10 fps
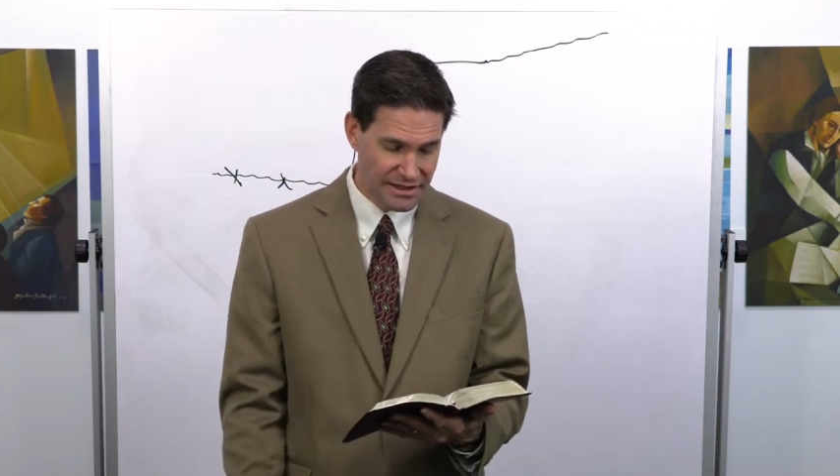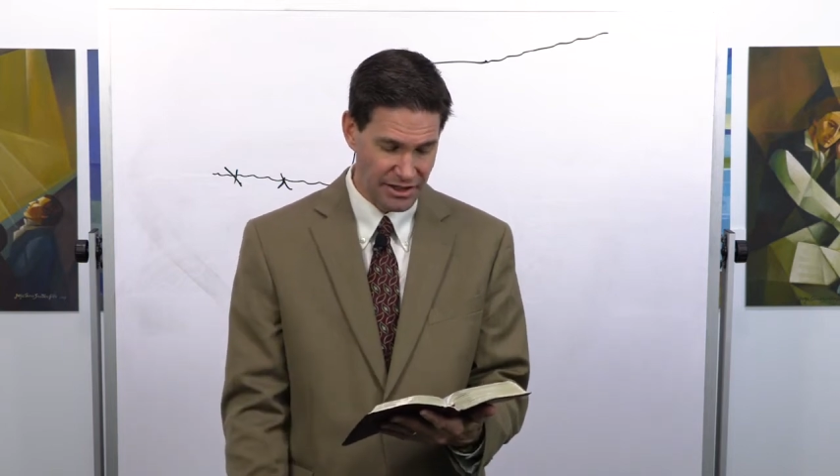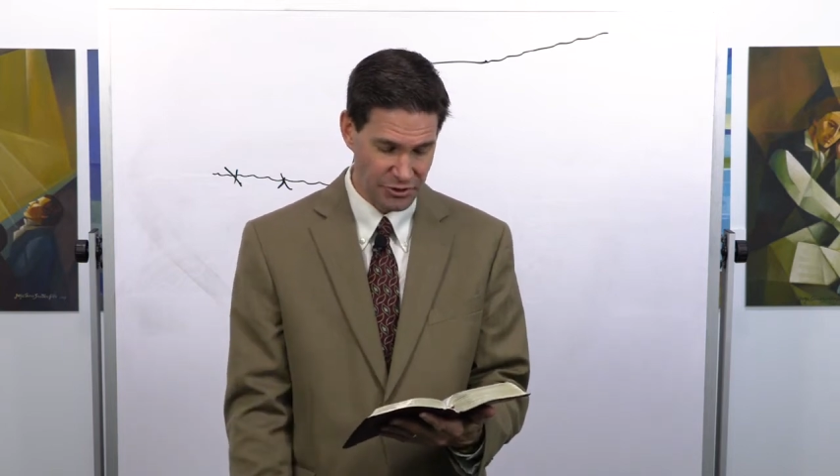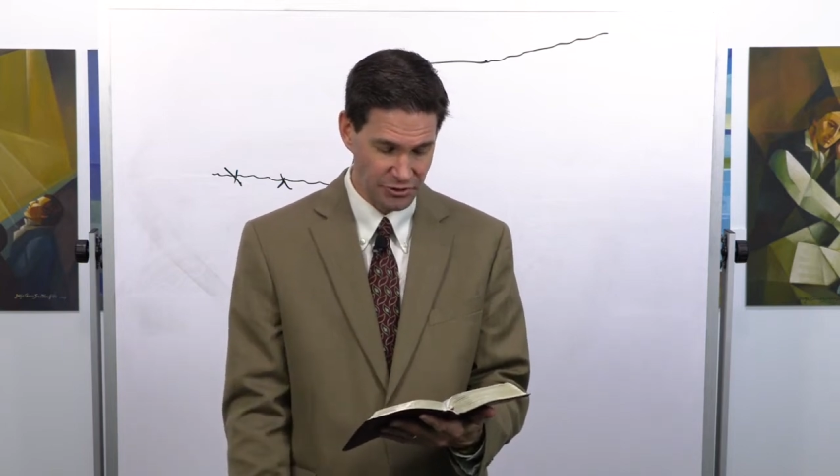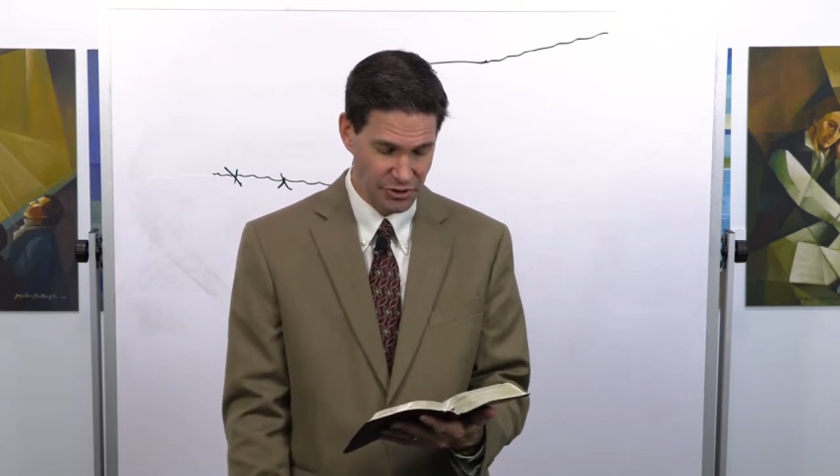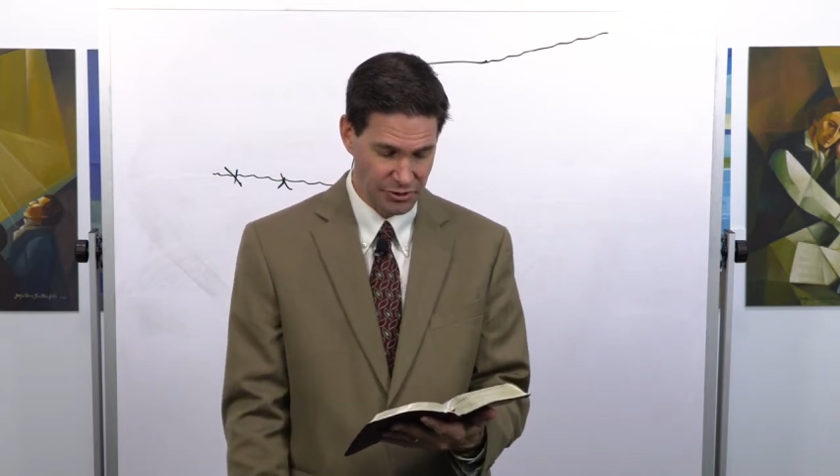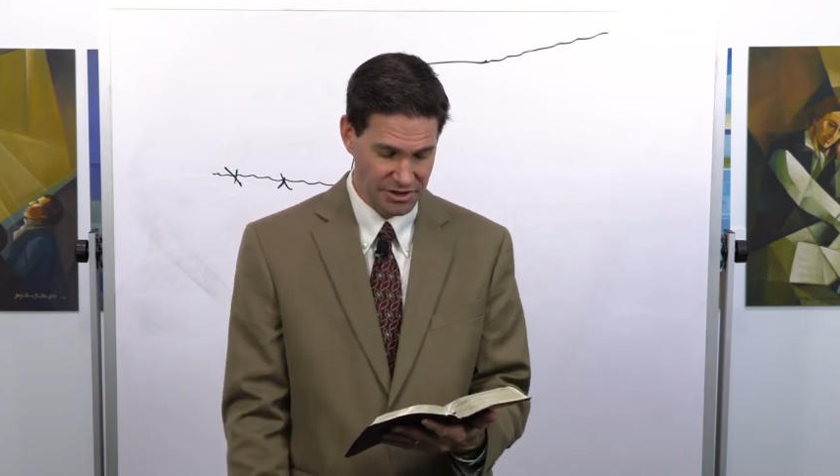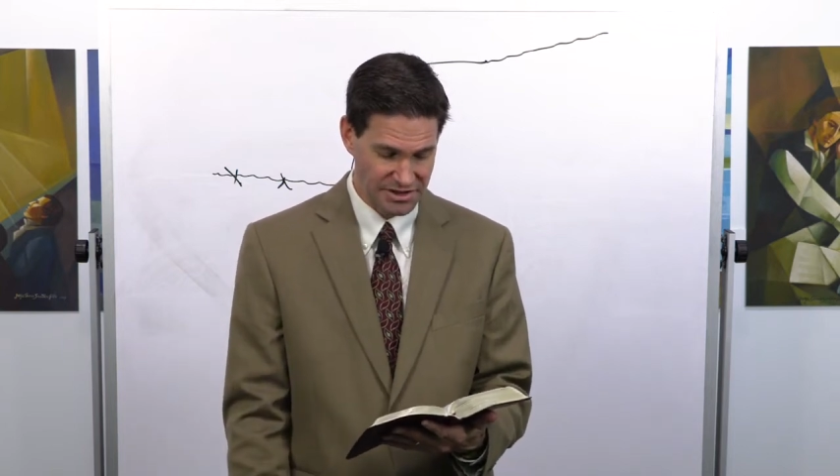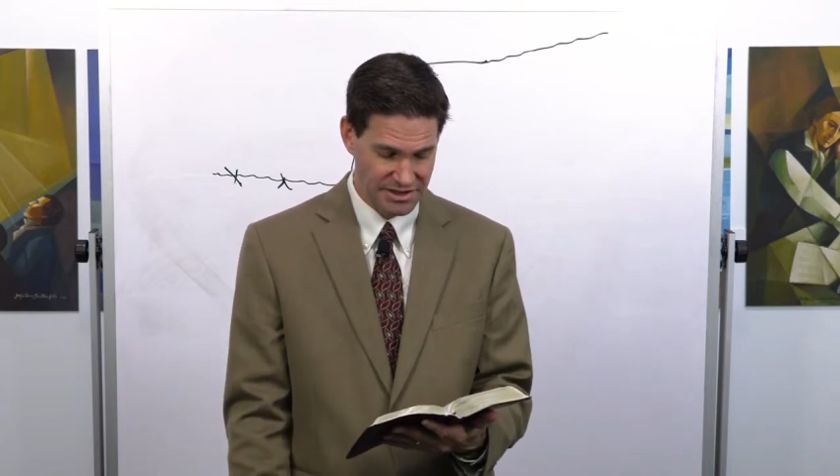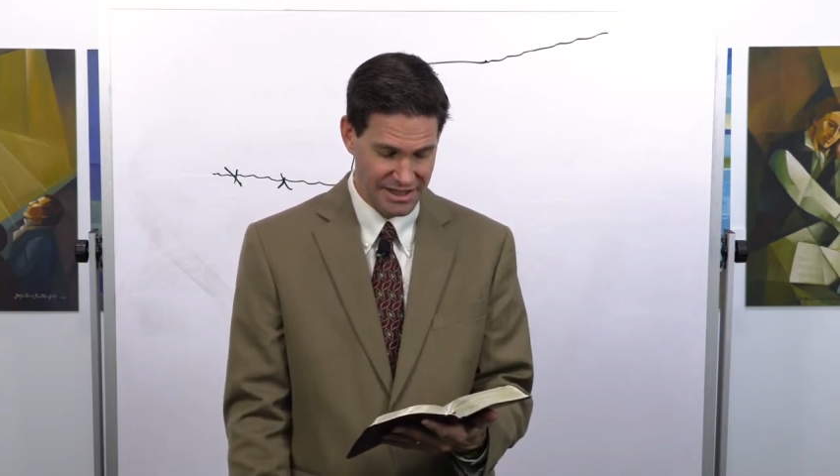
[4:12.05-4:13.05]
Now you'll
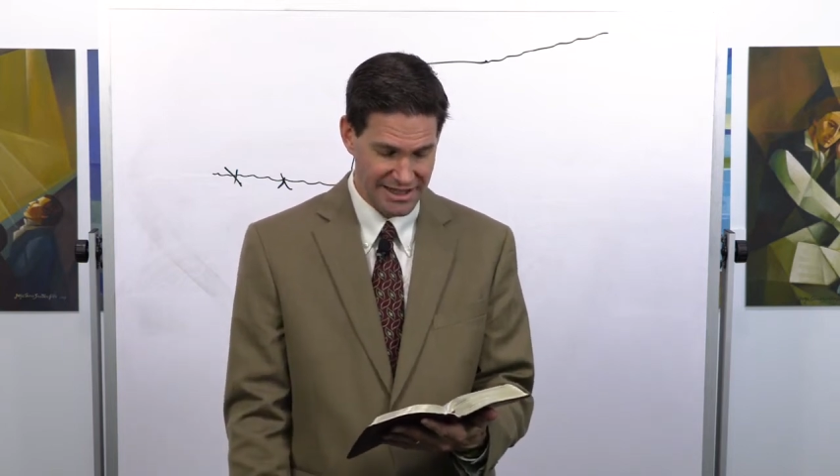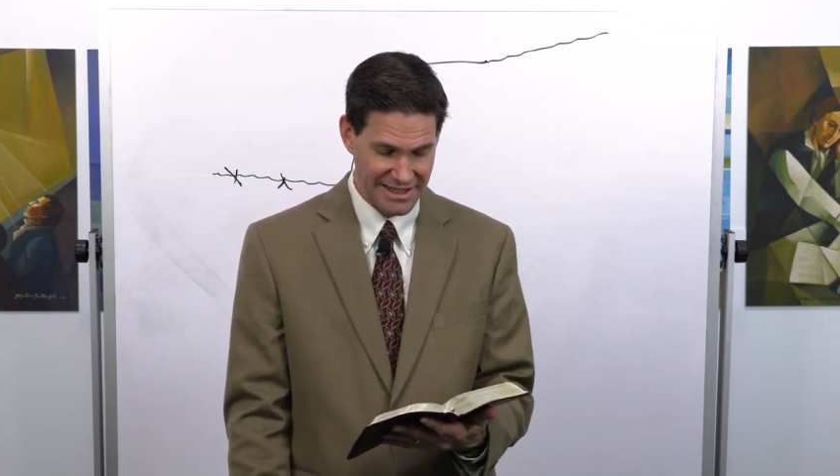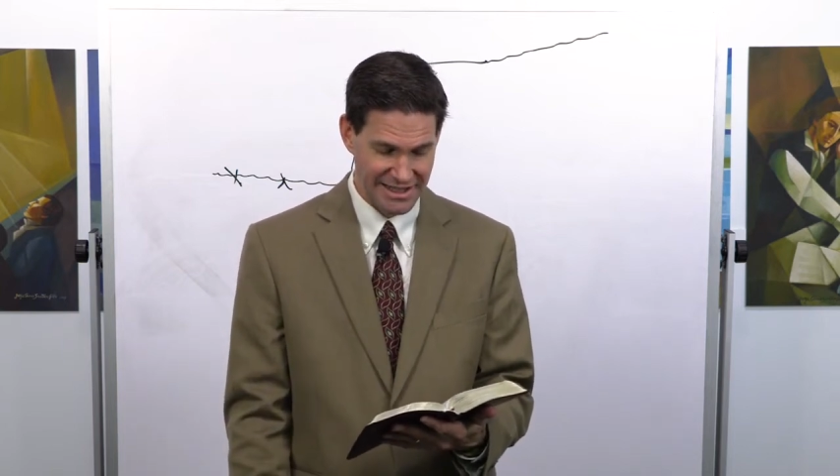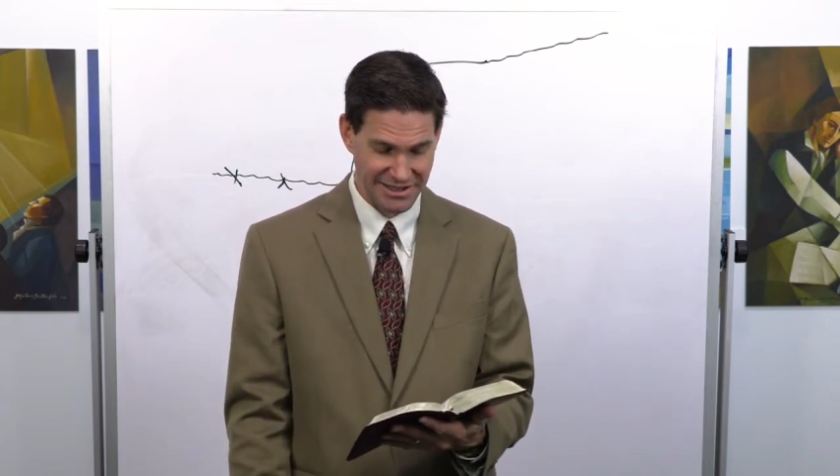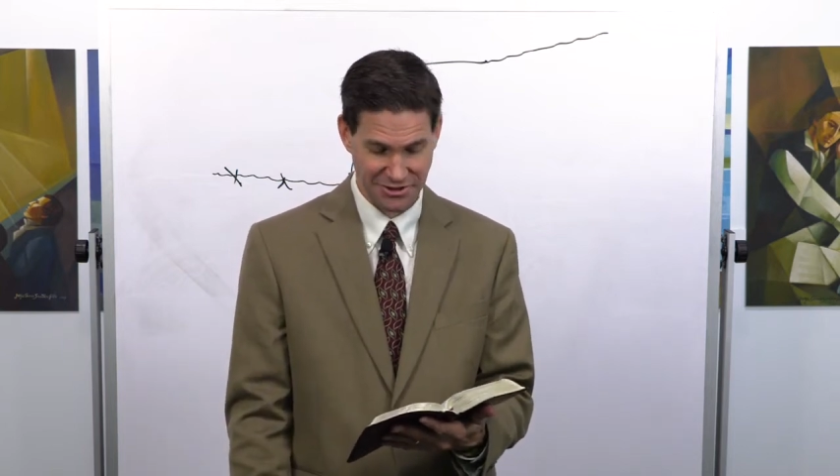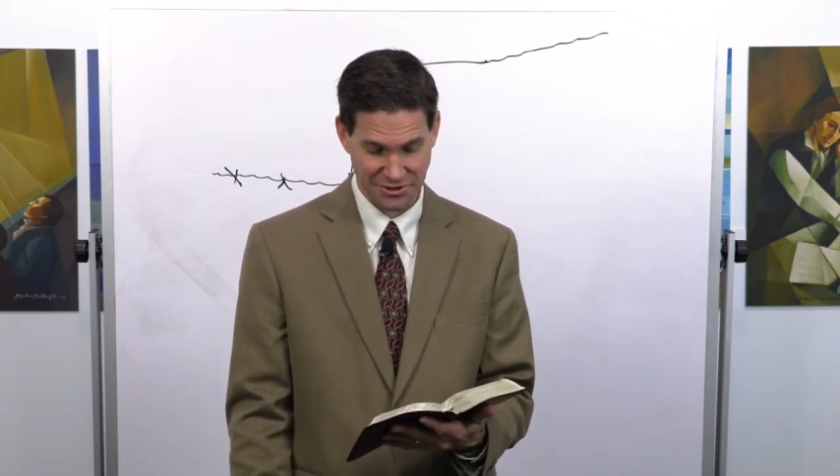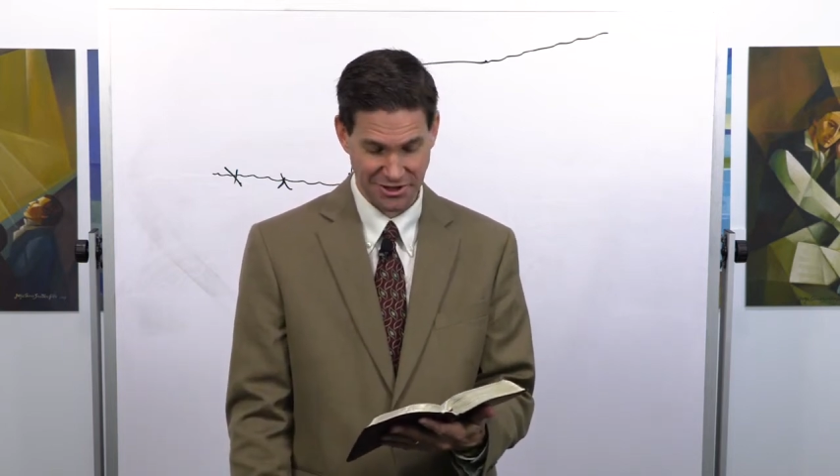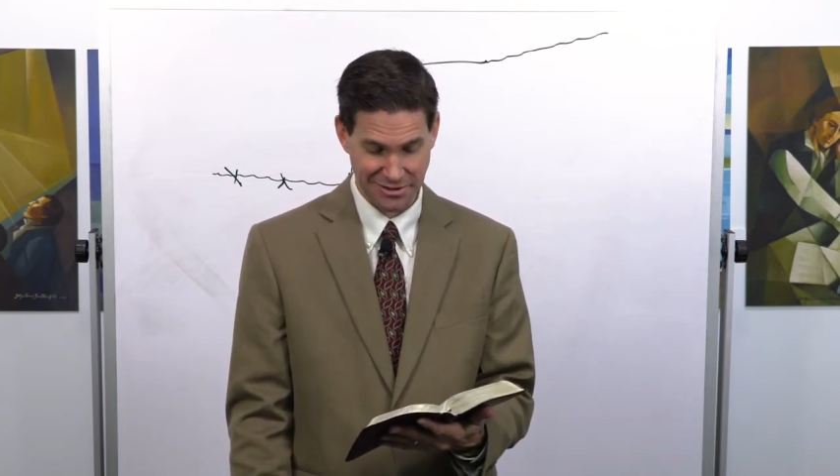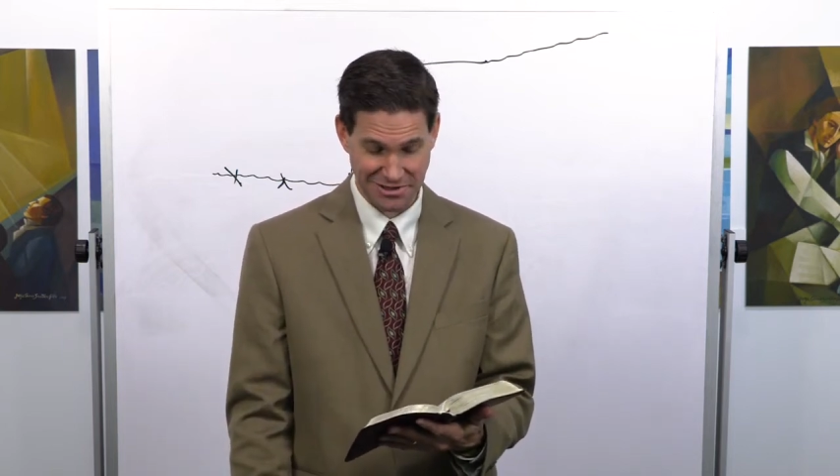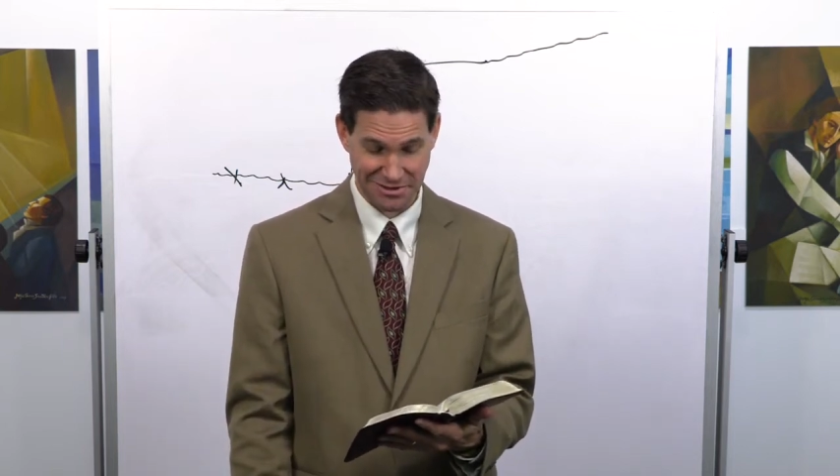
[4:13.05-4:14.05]
notice he
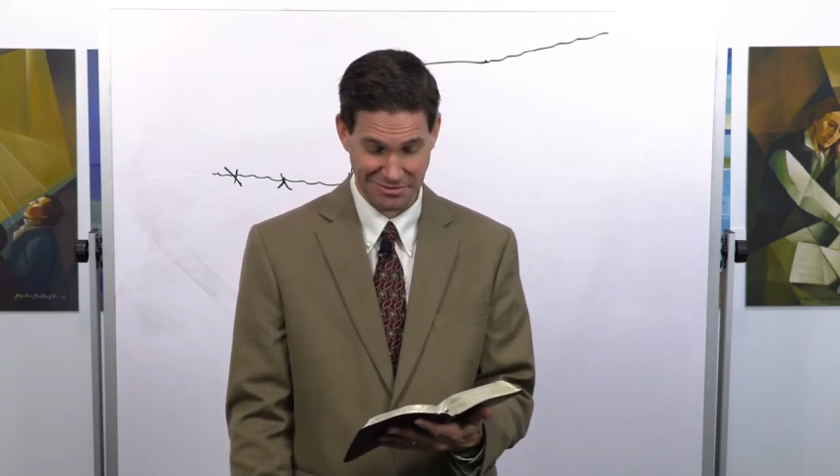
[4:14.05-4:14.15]
describes